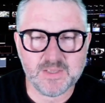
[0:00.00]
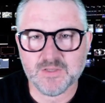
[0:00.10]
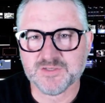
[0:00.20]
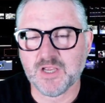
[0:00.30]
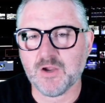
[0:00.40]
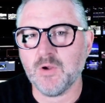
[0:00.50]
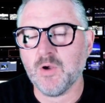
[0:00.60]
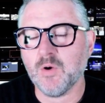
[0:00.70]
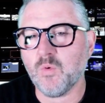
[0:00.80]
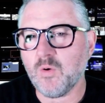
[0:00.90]
So
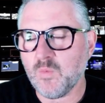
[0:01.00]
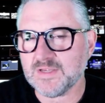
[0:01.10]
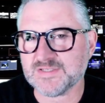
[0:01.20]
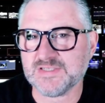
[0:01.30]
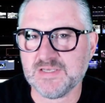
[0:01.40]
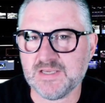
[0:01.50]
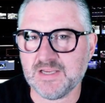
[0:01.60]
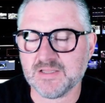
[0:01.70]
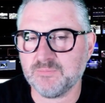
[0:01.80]
what we're seeing are the